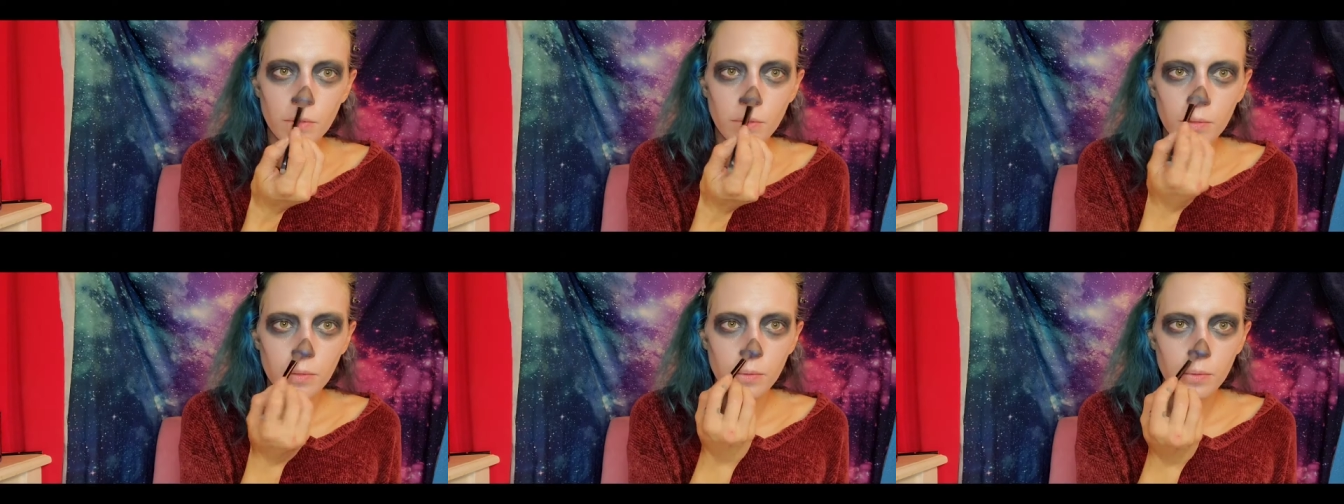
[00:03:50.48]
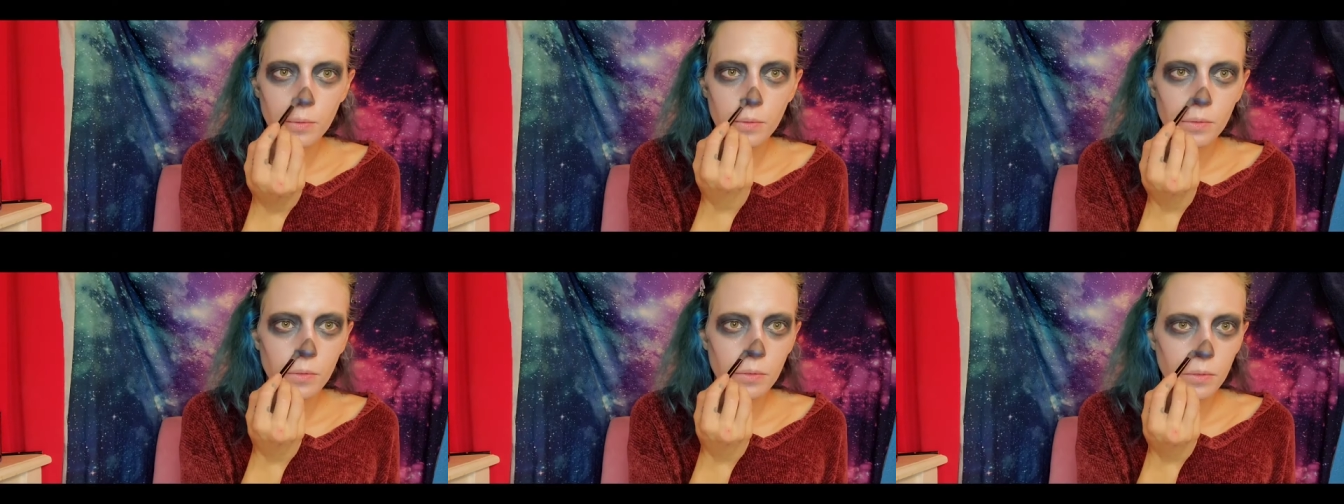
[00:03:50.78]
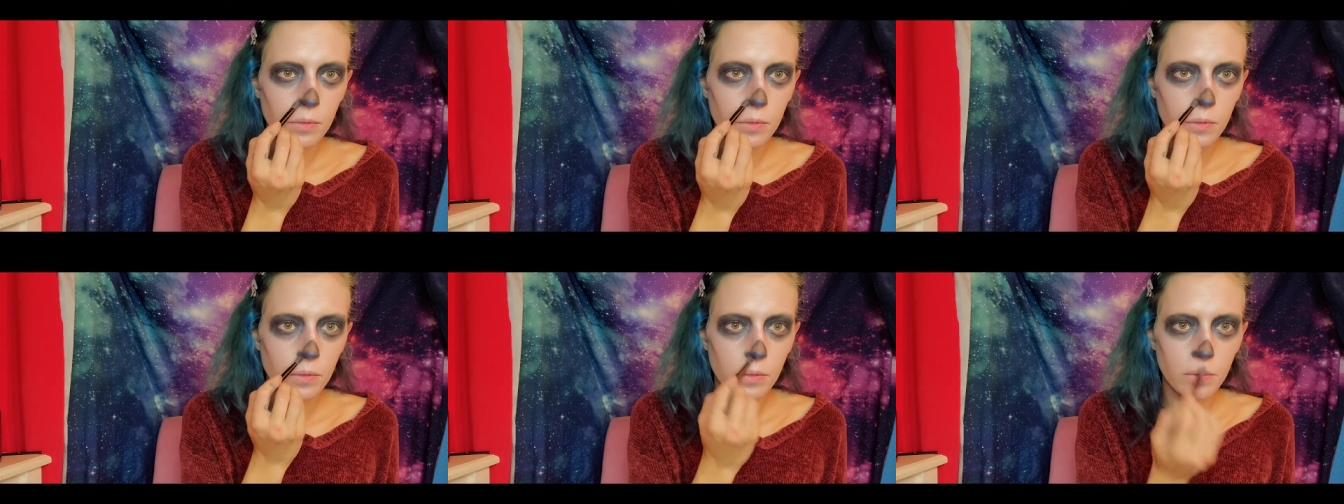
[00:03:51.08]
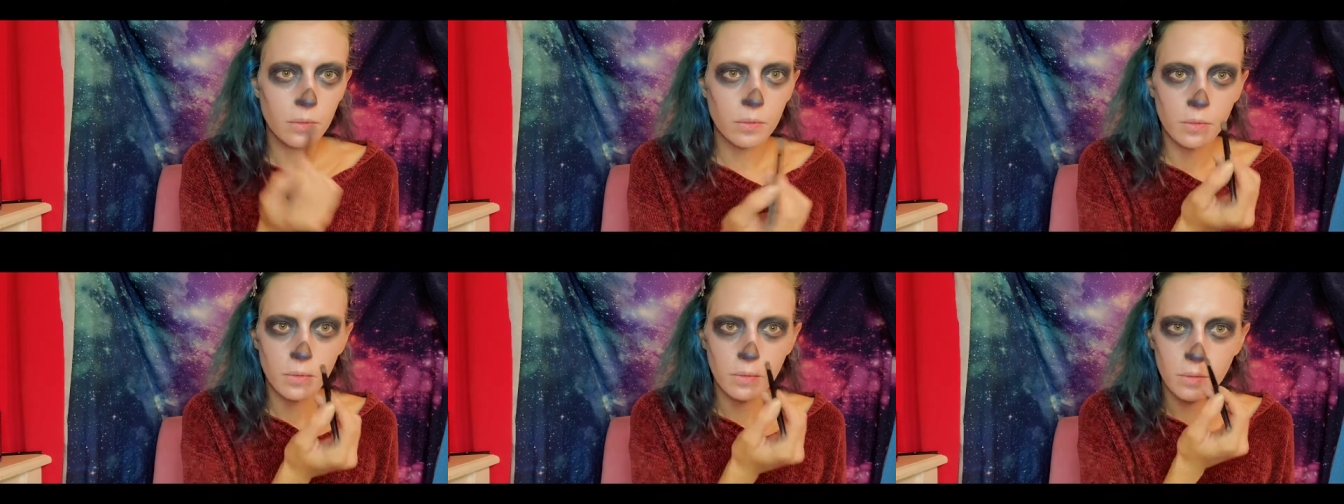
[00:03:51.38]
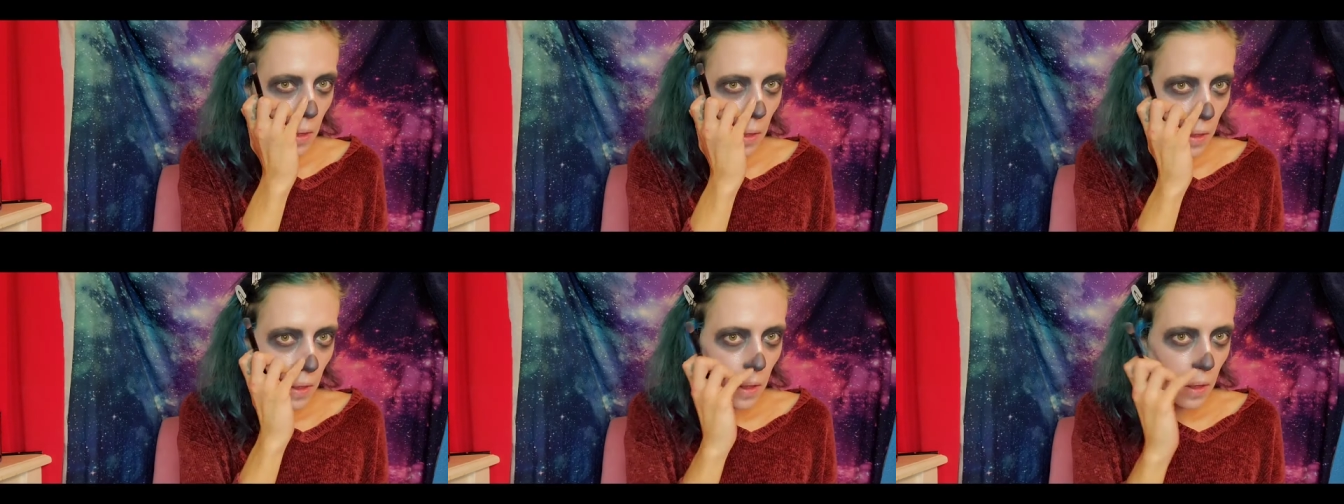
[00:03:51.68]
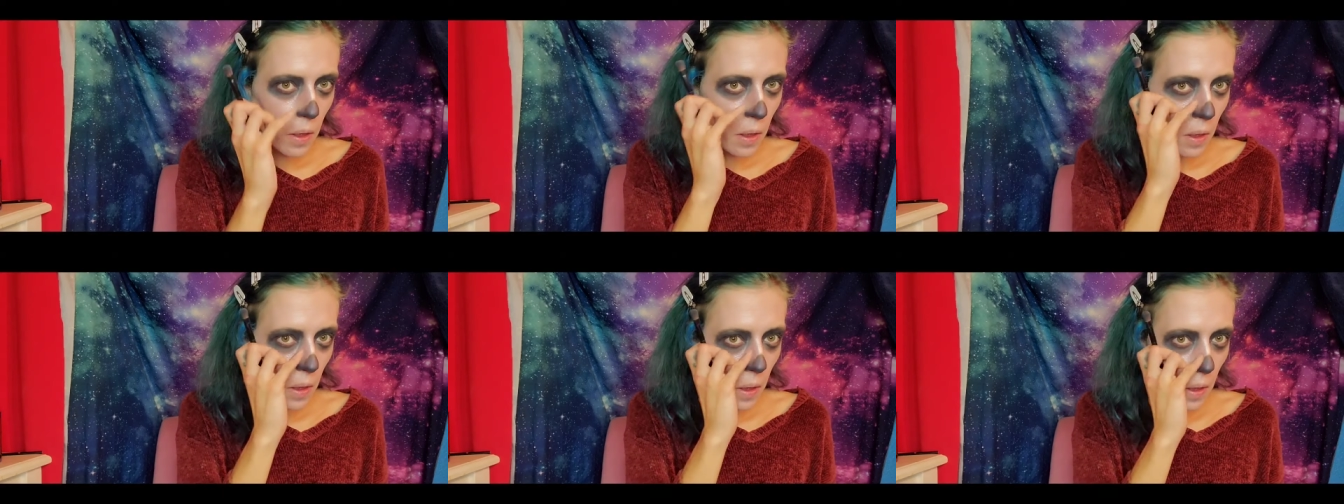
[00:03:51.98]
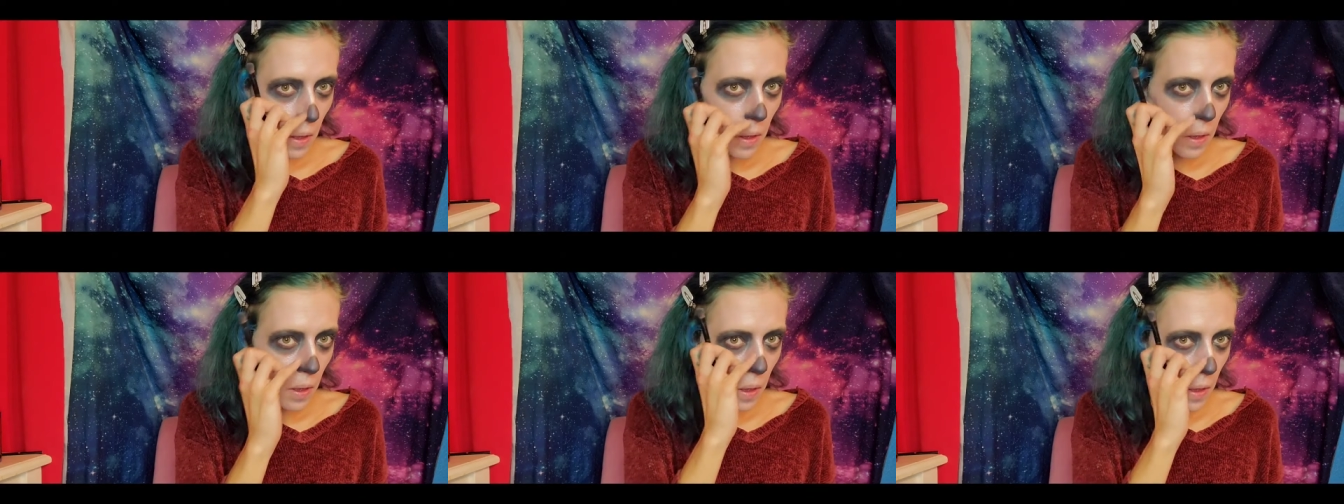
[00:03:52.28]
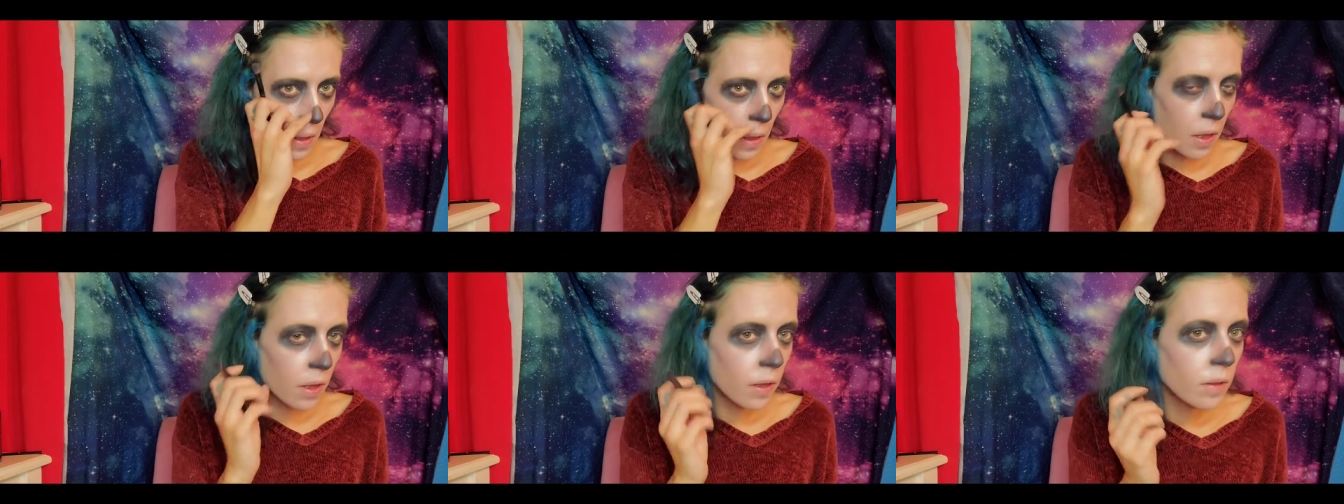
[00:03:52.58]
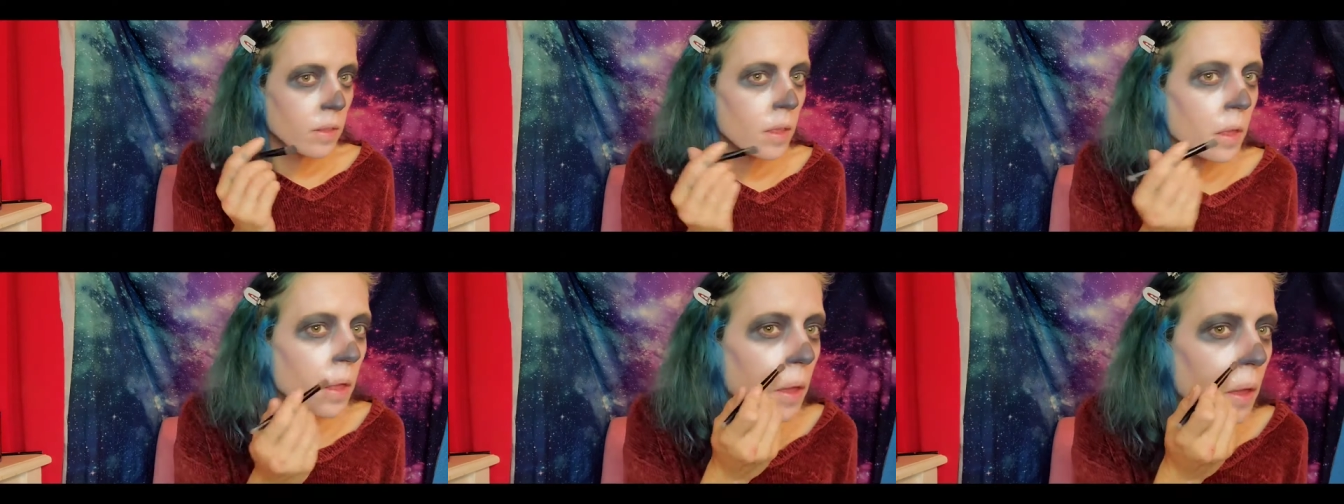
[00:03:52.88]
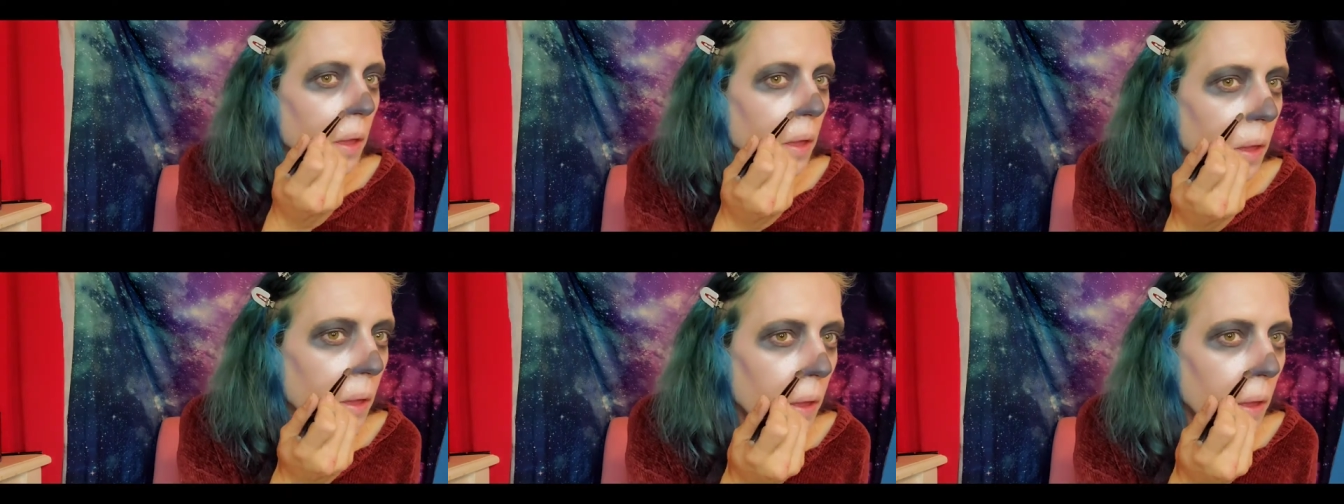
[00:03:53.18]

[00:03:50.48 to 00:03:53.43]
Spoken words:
and then a little bit of blue for highlight,